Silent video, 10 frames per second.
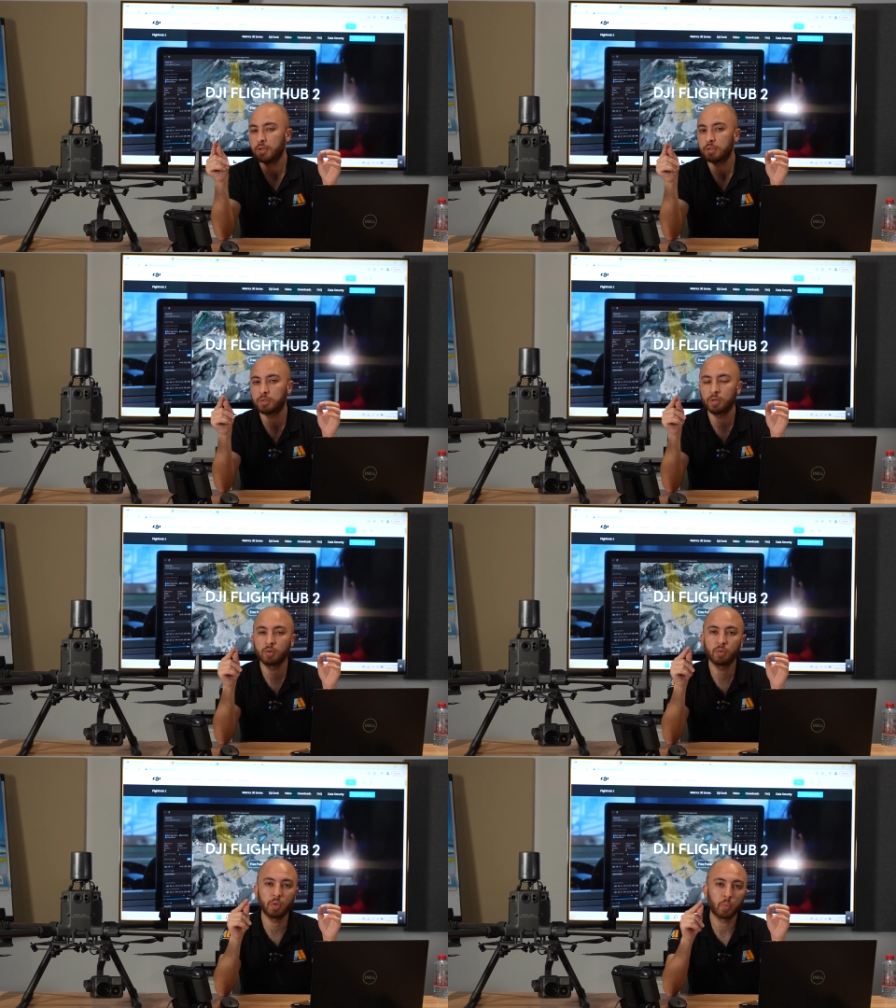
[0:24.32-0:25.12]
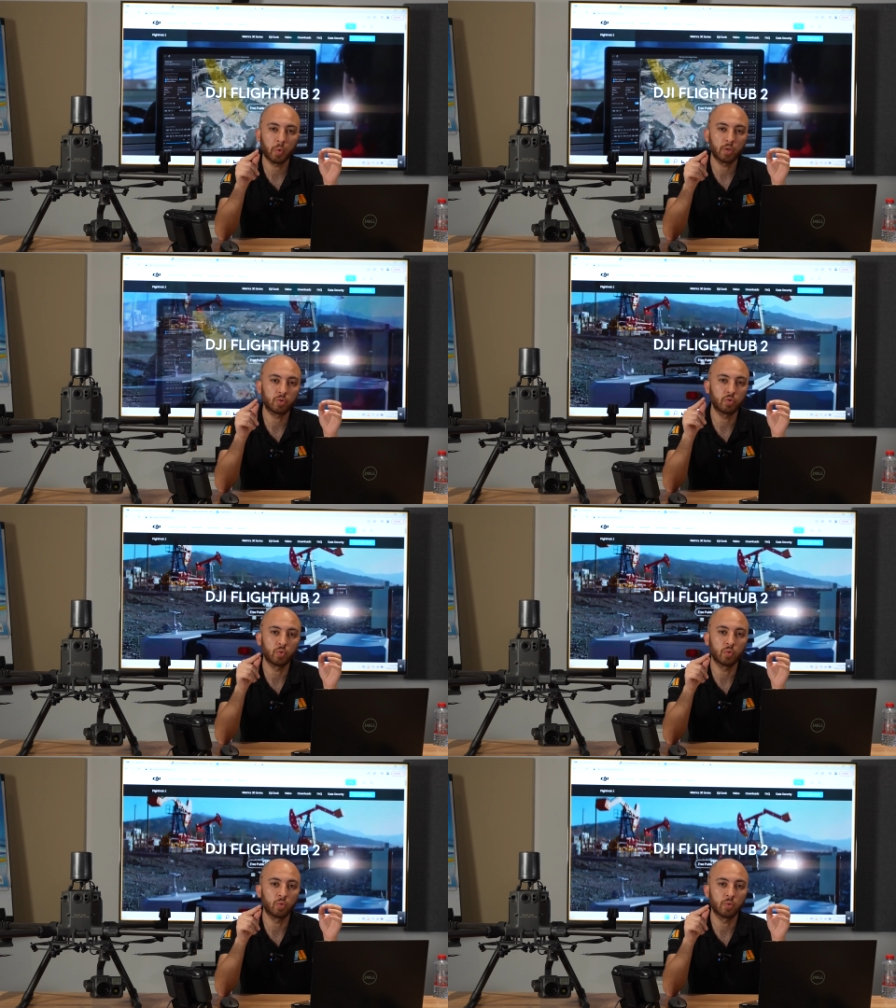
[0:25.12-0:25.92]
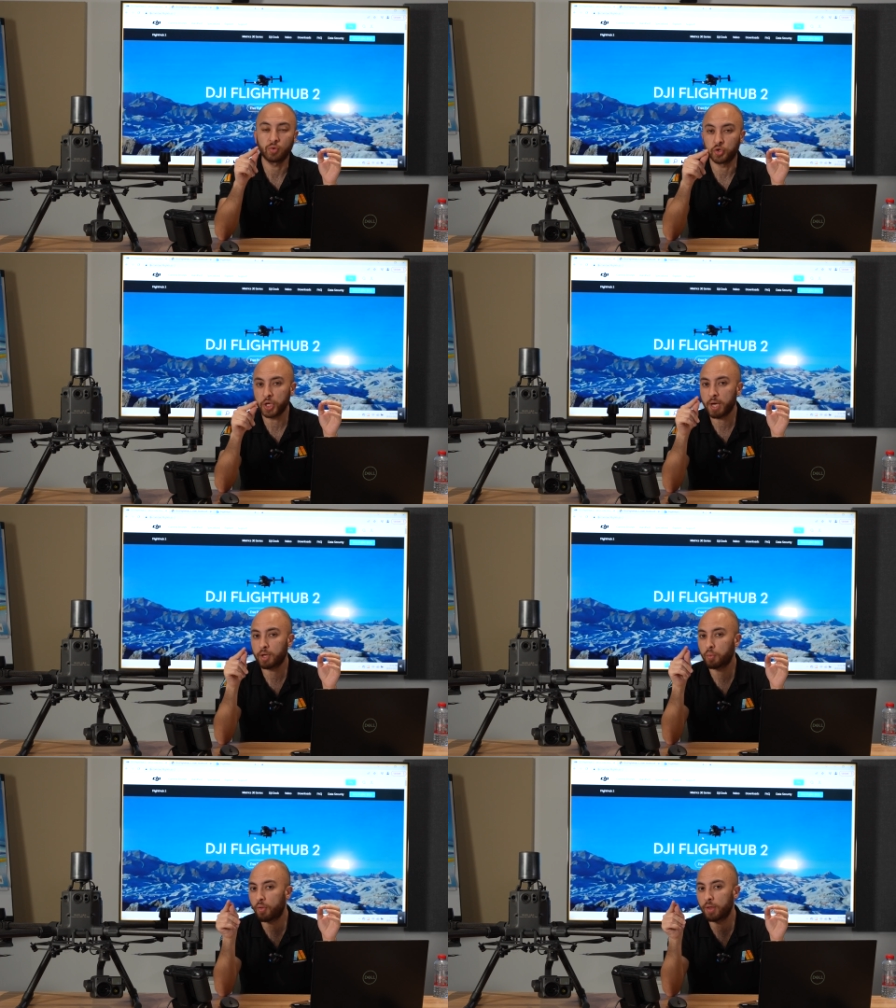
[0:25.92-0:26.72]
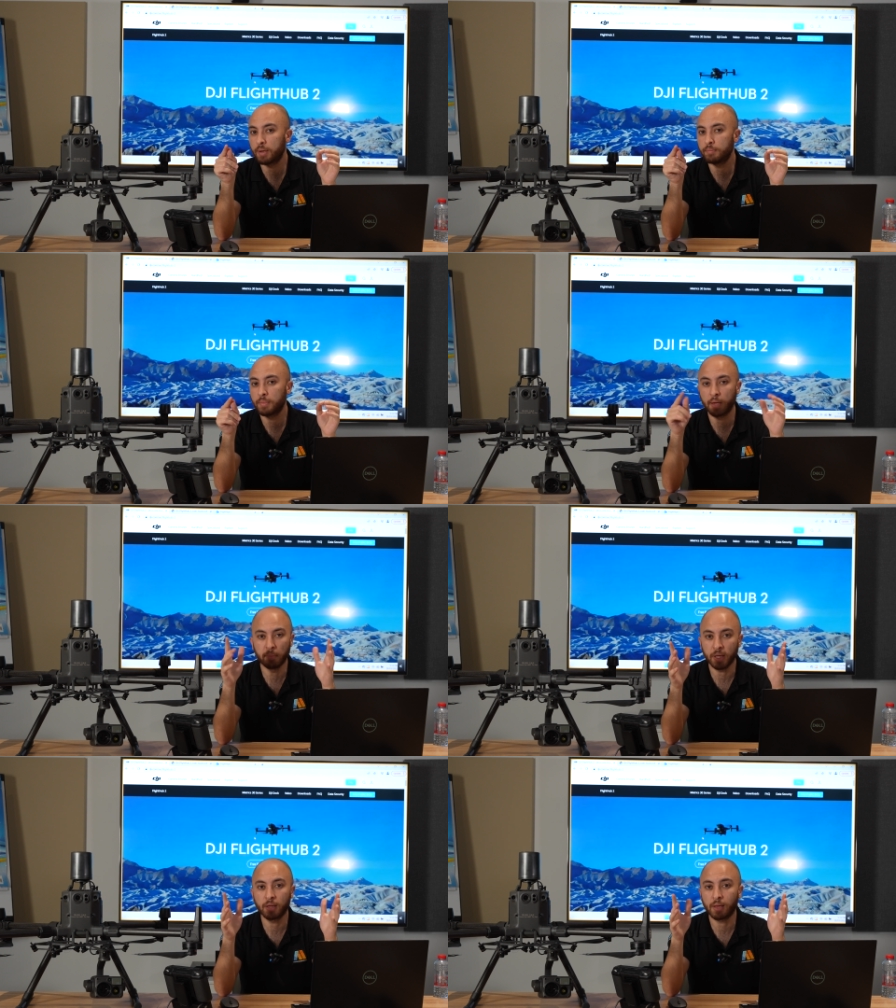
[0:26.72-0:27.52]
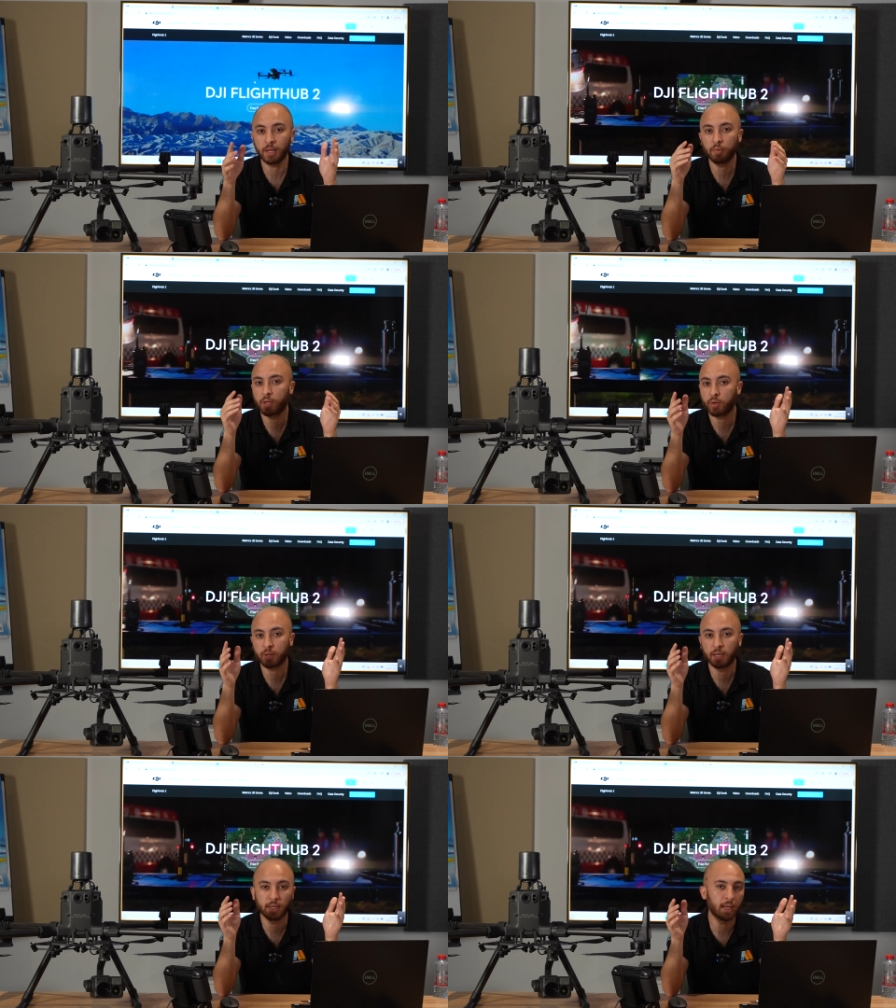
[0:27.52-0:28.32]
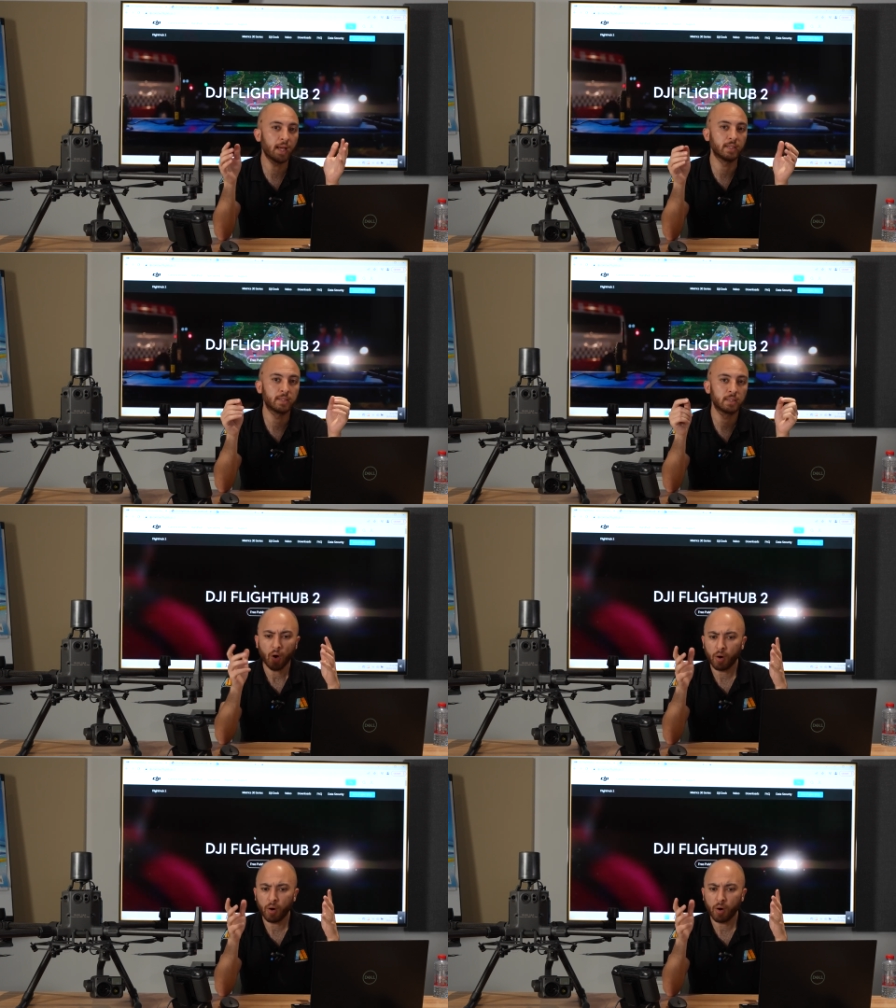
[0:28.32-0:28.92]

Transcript: so you want to share it with them immediately without any delays.